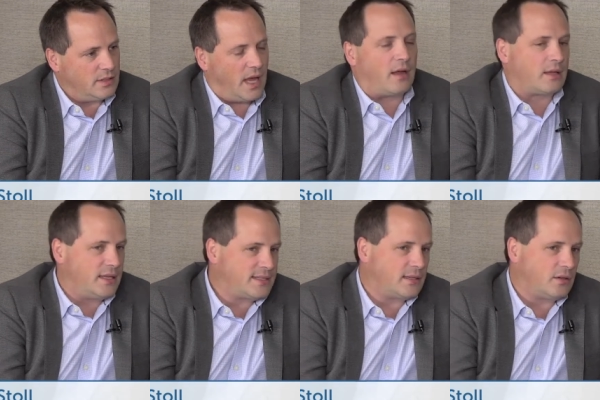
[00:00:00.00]
Yeah,
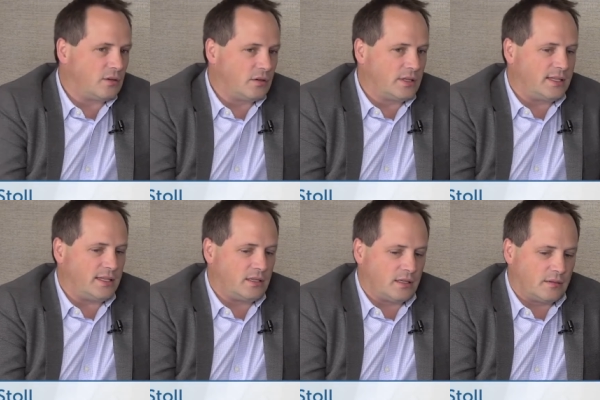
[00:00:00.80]
and so
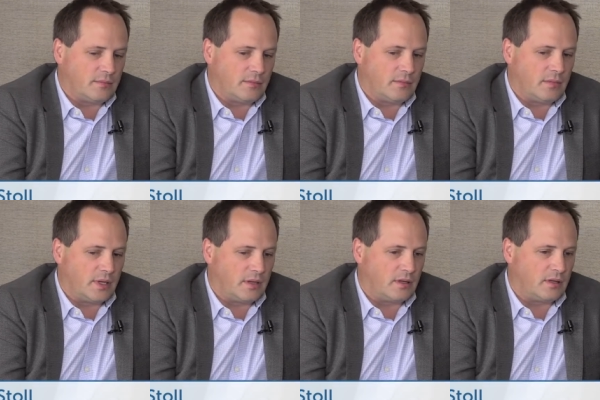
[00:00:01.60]
the, um,
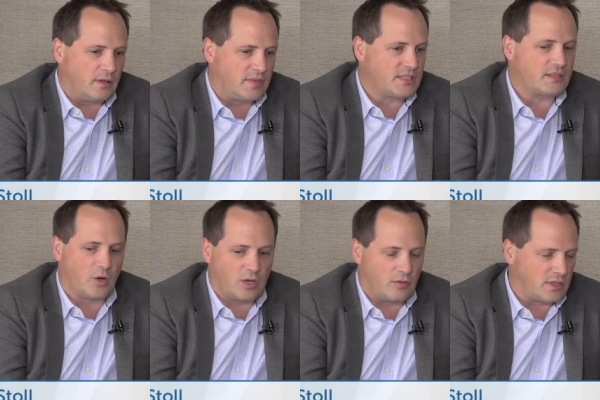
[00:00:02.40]
the the business
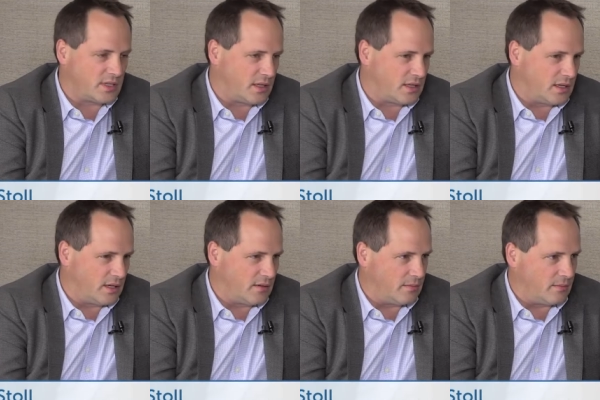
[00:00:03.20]
model was a,
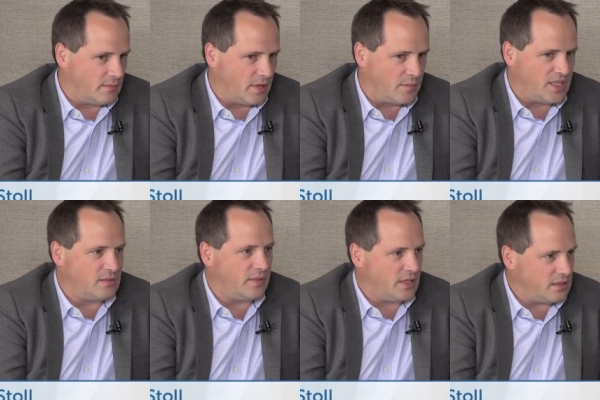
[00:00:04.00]
um, a B
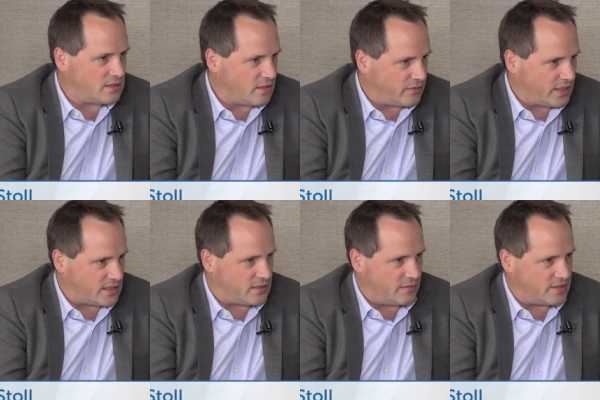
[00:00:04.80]
two B software as
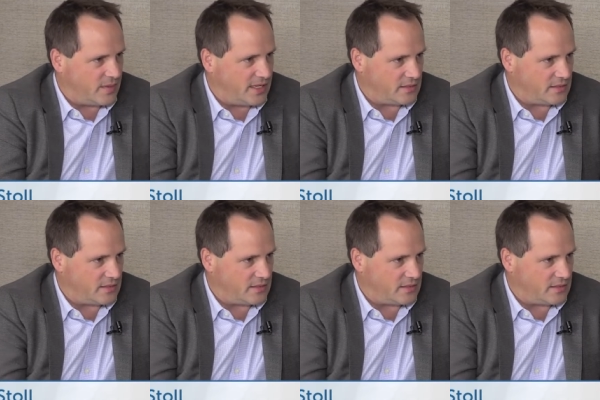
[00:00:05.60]
a service play.